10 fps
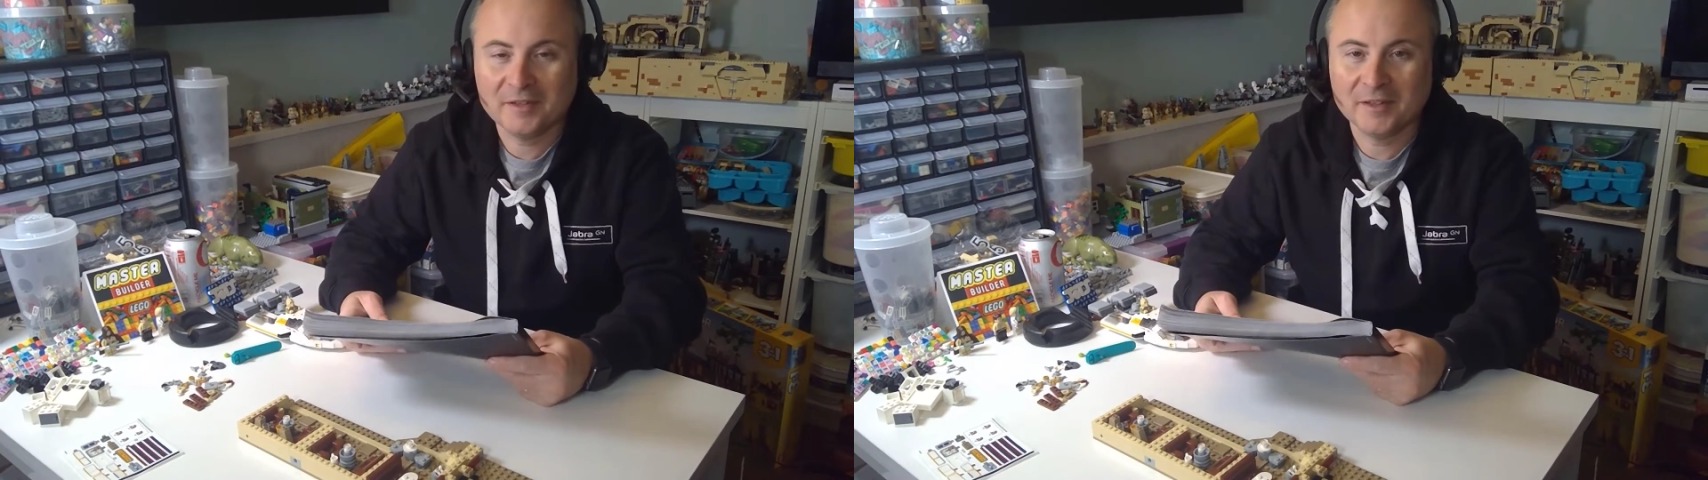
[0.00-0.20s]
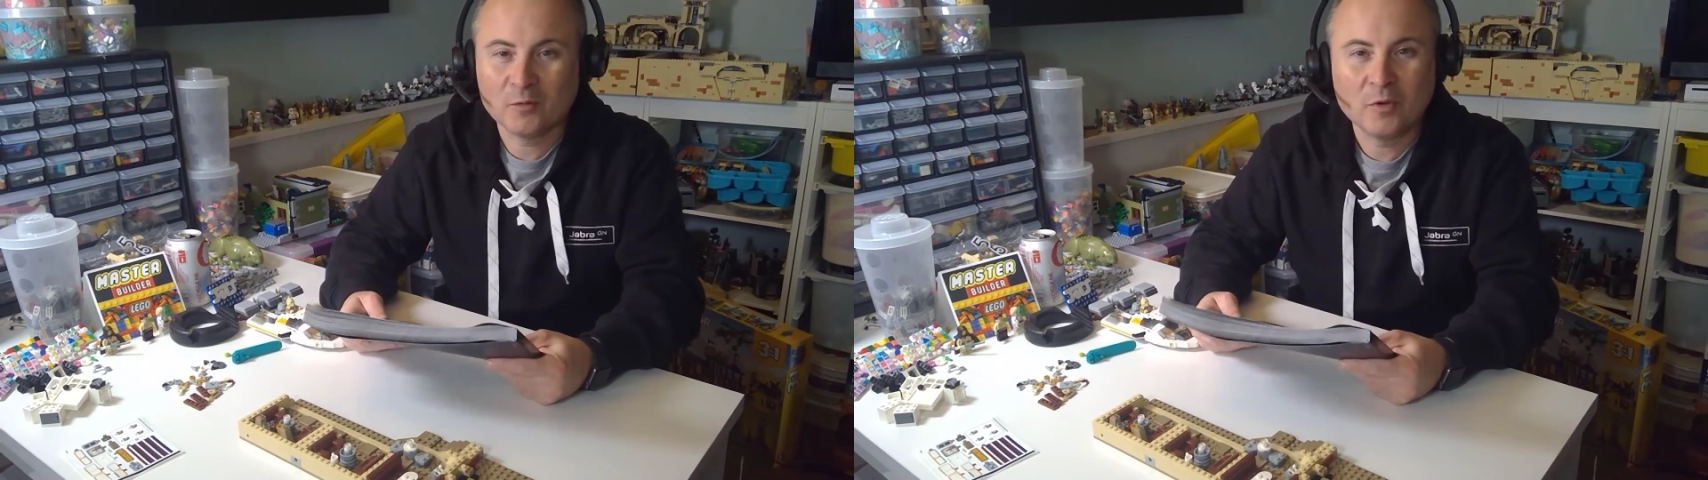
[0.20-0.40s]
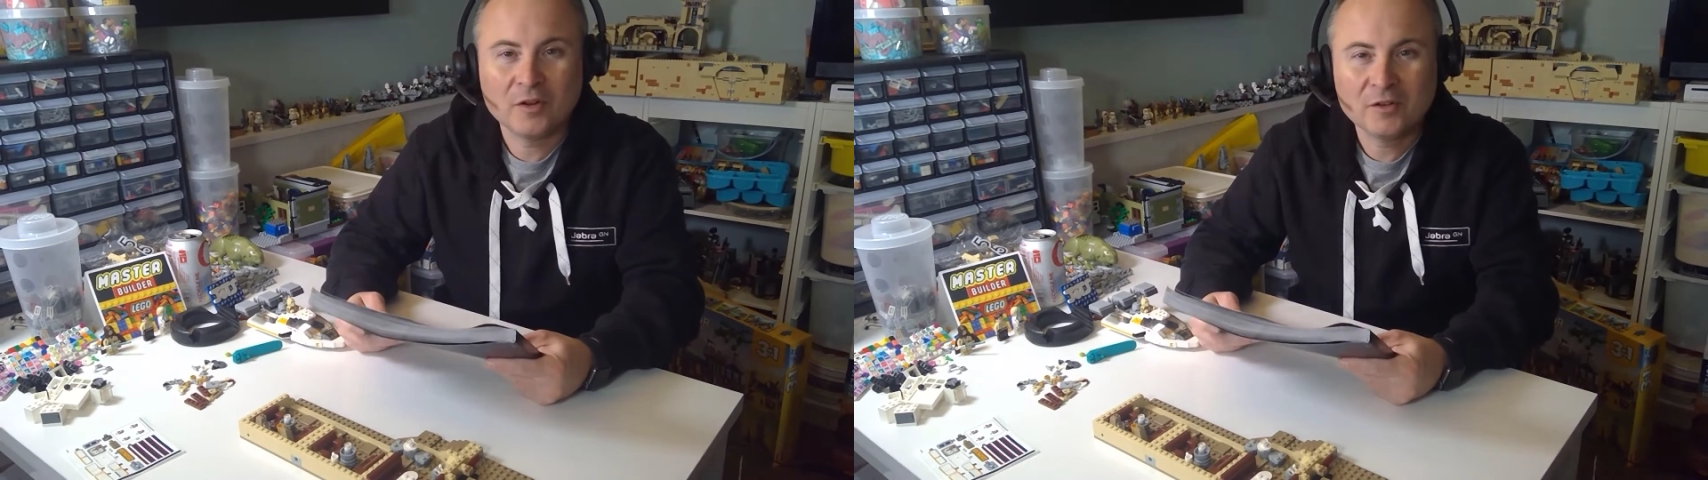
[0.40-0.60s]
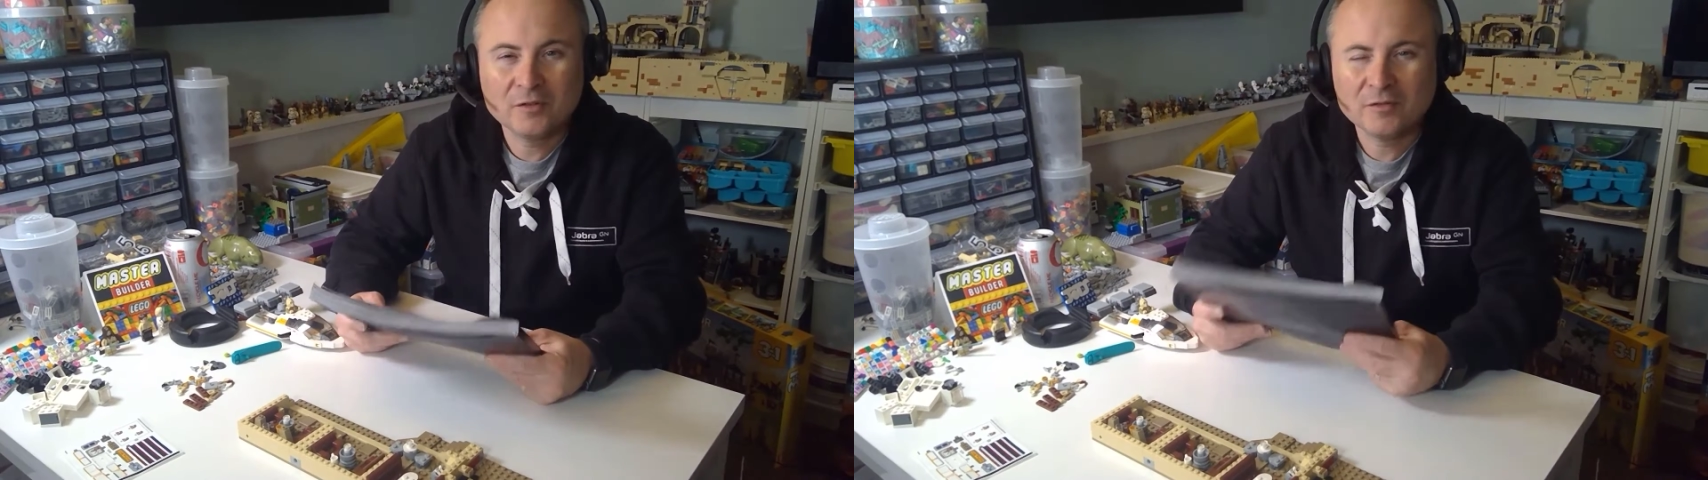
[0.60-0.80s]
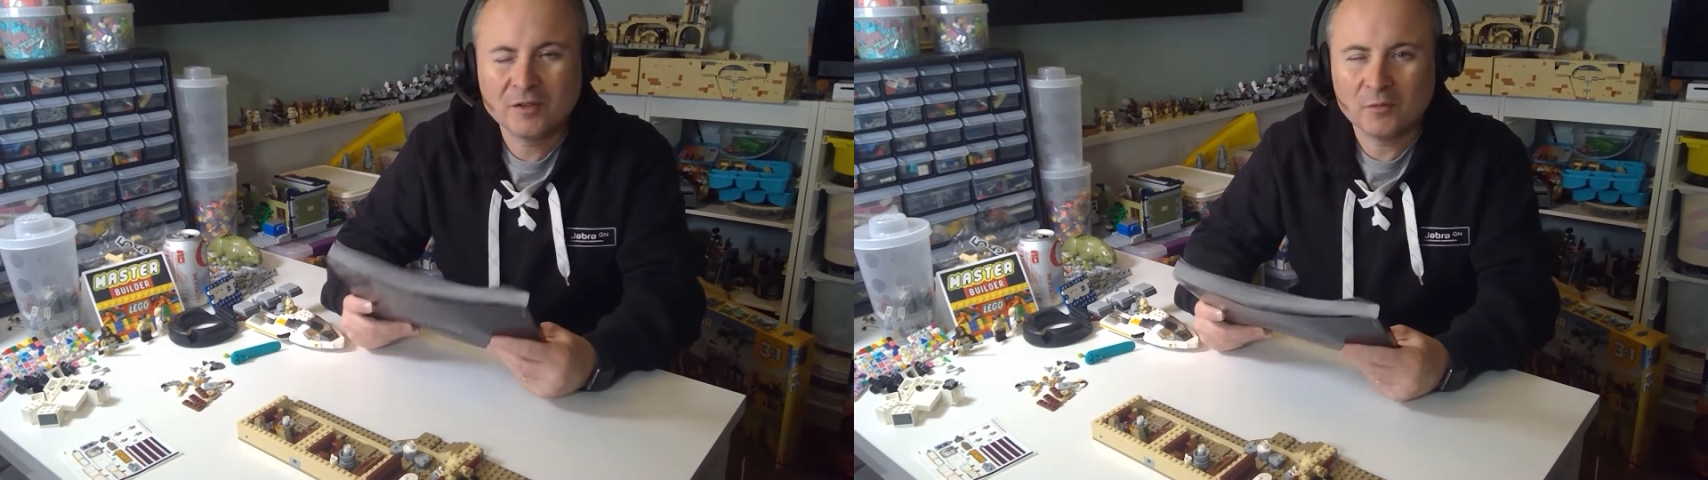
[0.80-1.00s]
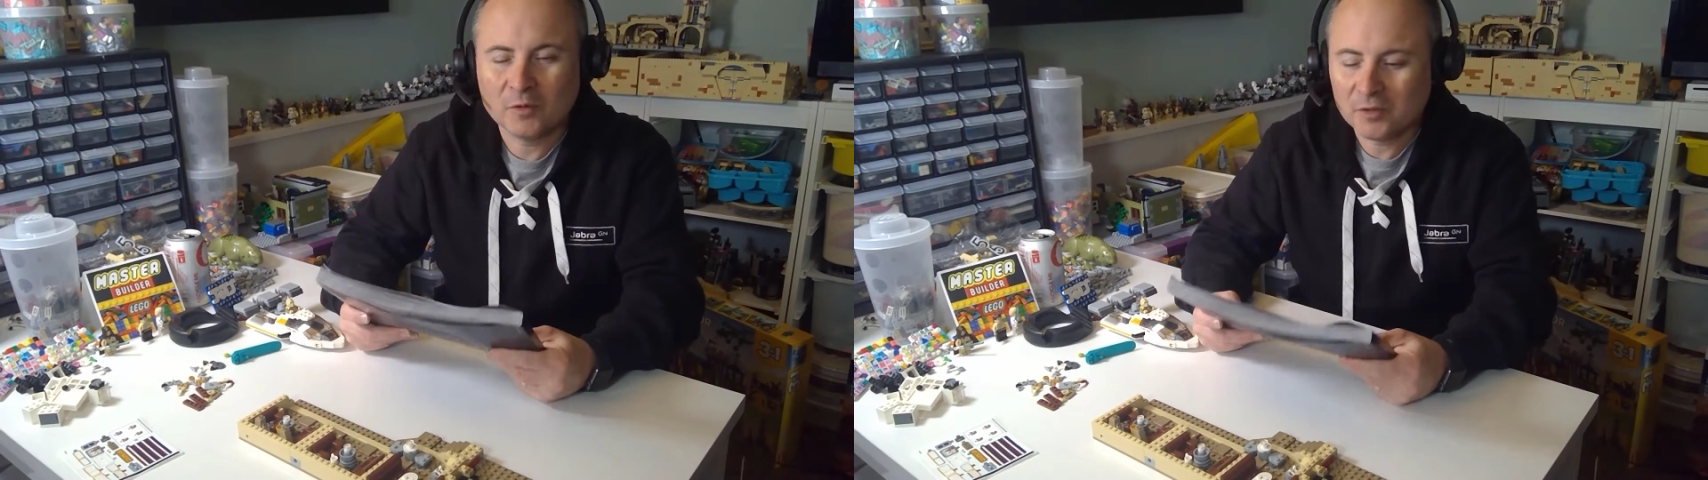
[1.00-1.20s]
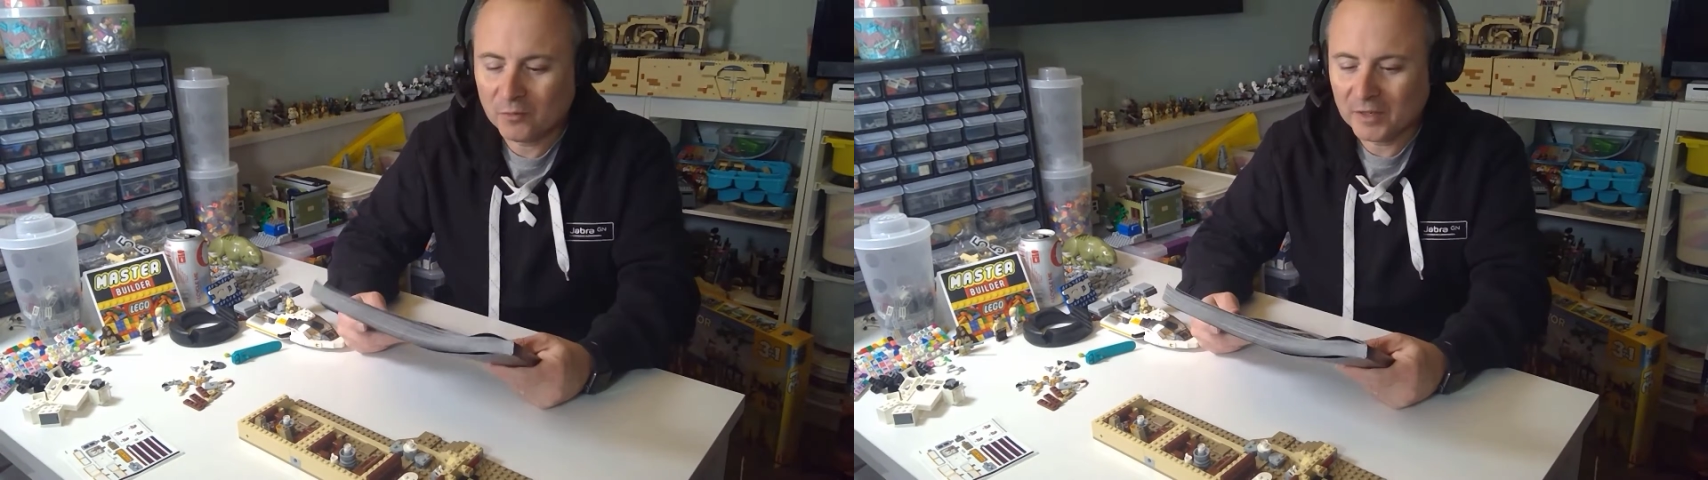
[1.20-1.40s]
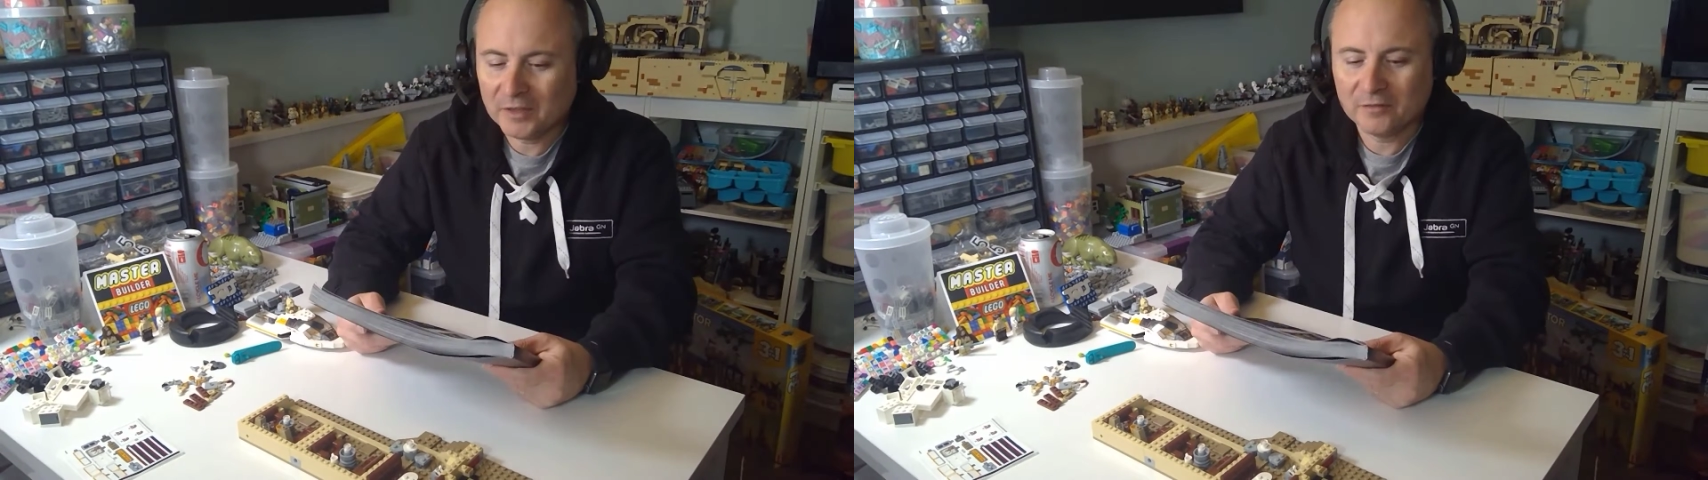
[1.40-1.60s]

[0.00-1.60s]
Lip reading: Like, what are you waiting